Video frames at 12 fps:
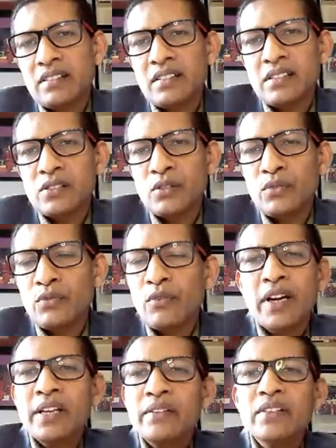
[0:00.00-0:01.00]
So for
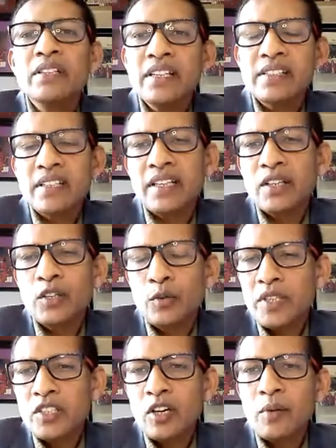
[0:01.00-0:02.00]
whatever the reason, it could
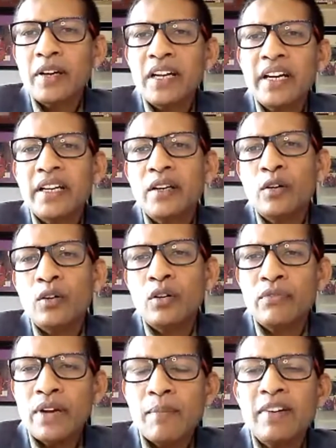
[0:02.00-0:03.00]
be job related
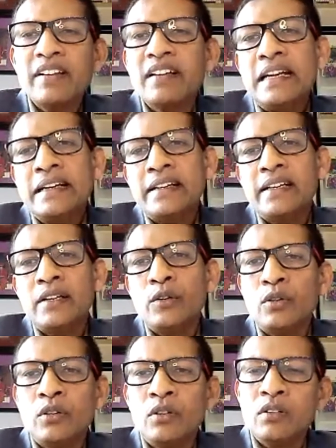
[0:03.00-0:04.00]
or family related
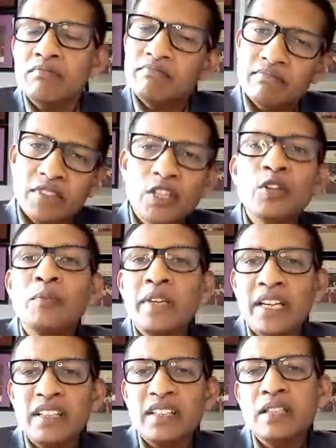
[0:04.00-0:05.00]
or could
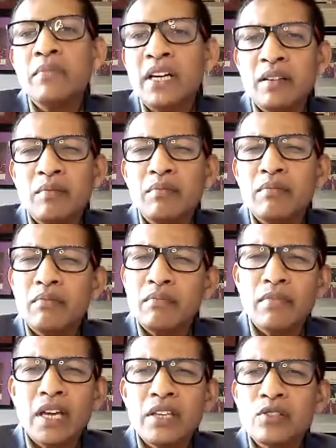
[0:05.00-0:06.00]
be anything, but
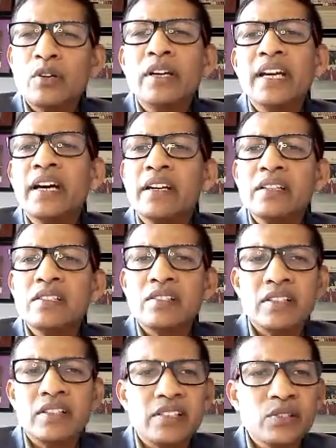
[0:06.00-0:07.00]
majority are under
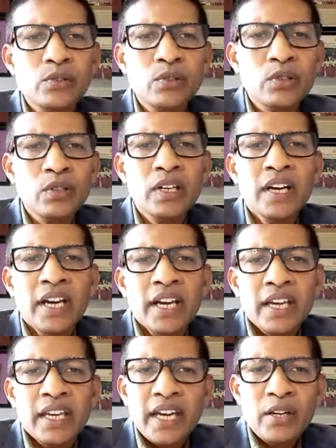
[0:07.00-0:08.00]
stress. So
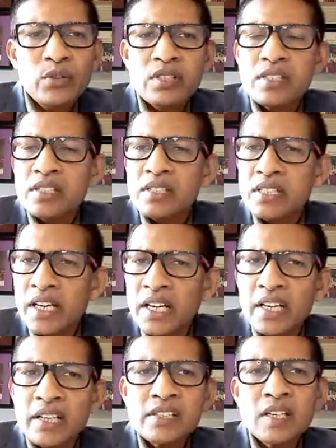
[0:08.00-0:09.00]
yes. can you
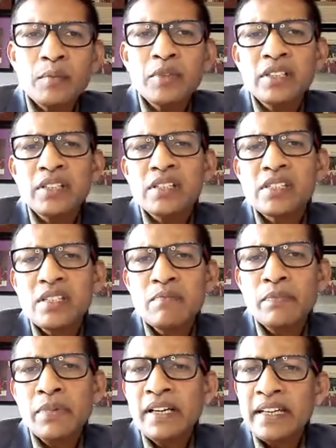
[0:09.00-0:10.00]
share some of the
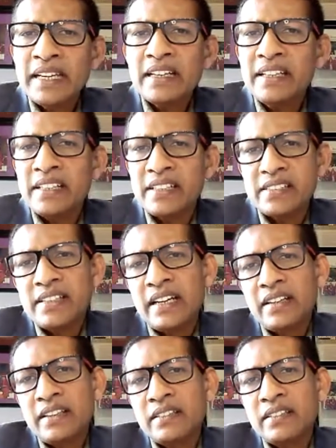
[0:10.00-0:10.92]
simple techniques that